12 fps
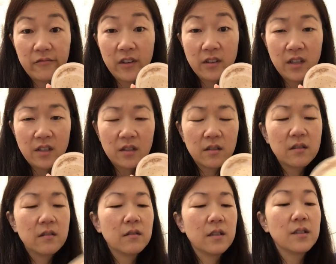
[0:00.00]
foundation,
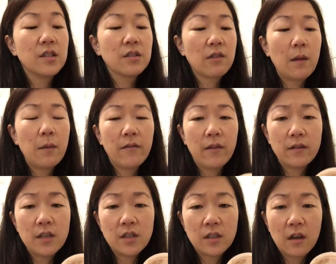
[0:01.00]
describing
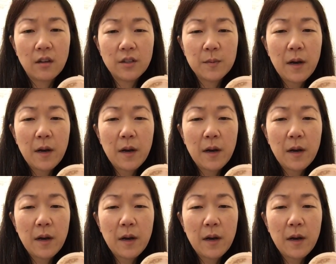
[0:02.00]
foundation colors,